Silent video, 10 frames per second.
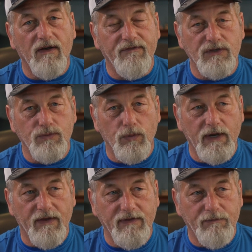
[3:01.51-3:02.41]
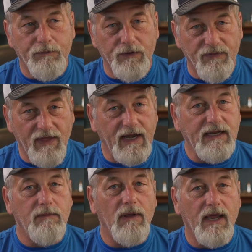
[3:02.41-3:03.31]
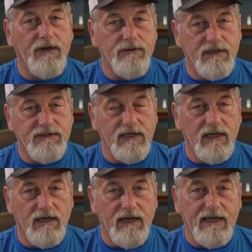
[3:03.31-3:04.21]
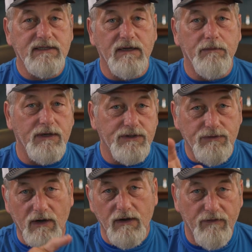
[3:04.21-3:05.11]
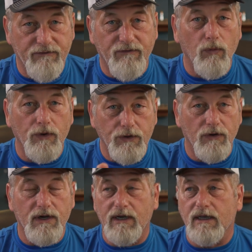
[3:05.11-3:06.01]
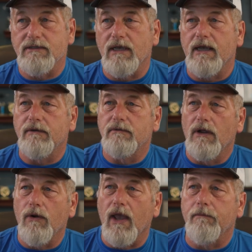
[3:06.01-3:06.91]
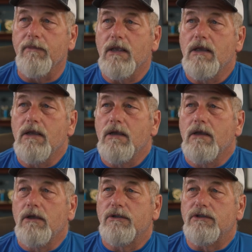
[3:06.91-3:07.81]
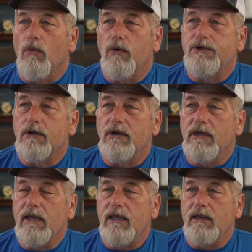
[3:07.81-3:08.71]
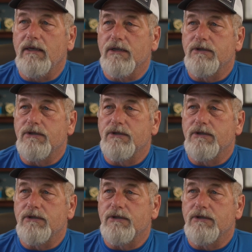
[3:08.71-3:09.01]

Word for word: office would have put that email address in as the administrator for your Connect site. Okay, so what you're going to need